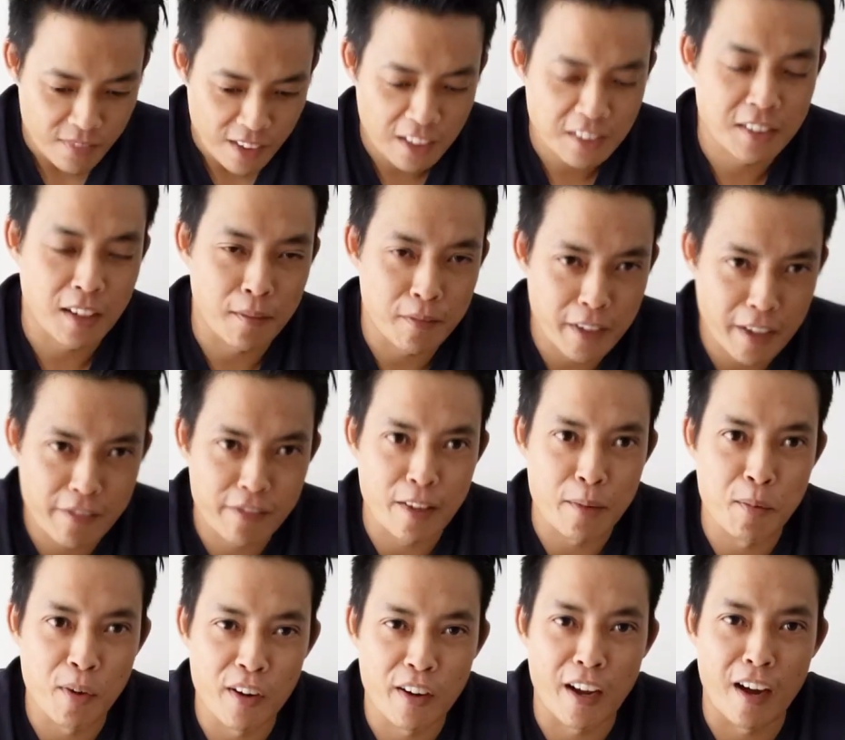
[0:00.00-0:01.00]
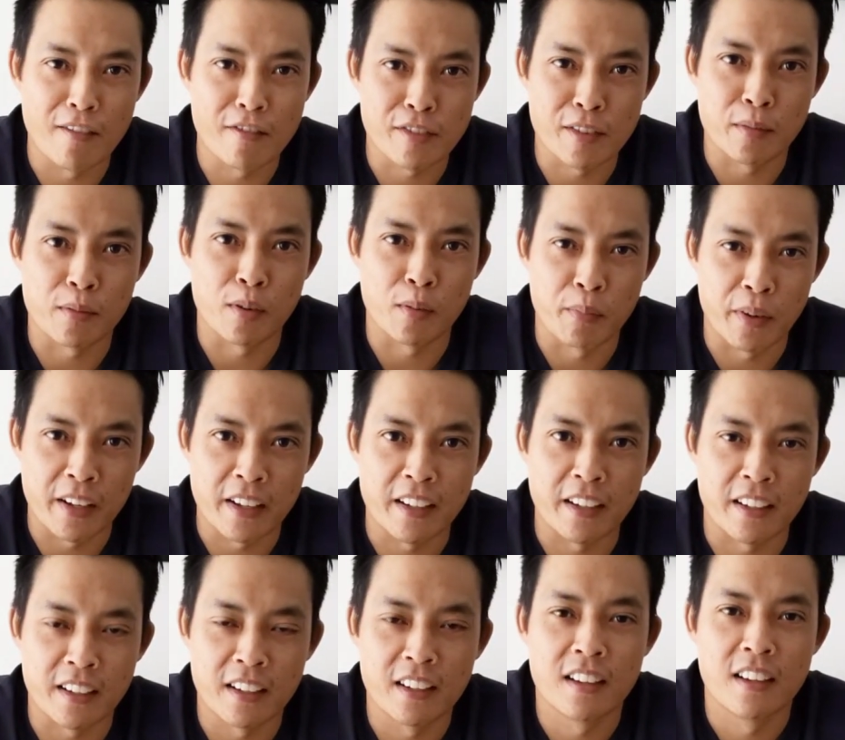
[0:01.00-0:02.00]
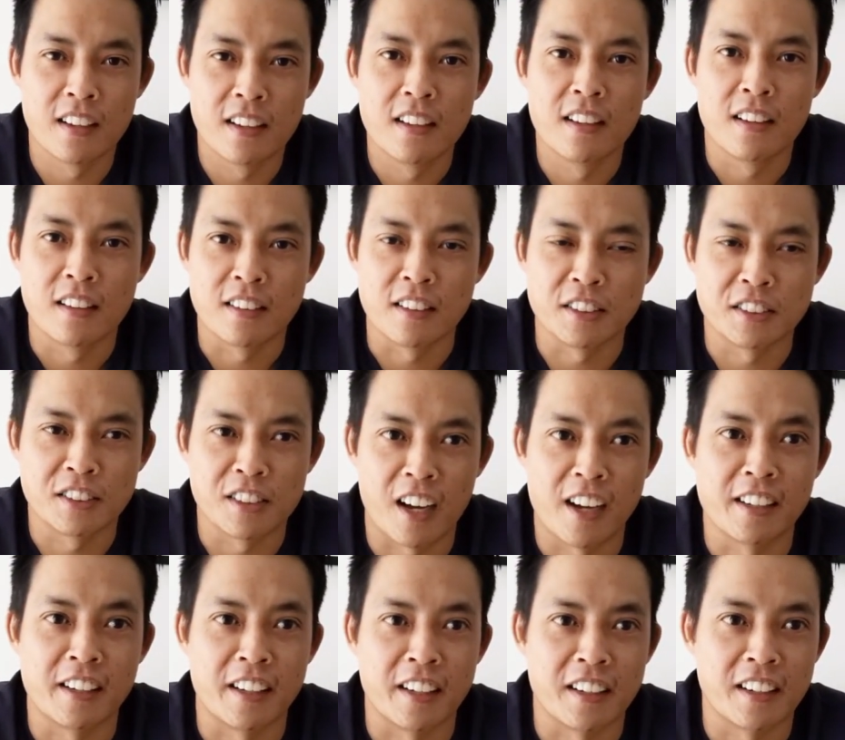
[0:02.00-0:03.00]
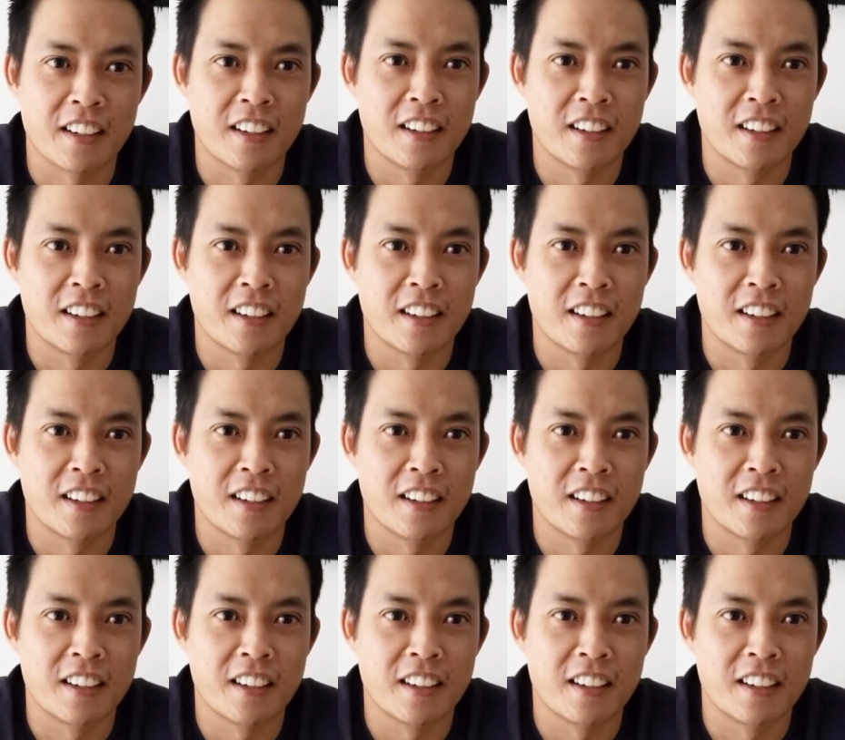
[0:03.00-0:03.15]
So I'm definitely more comfortable being the sidekick.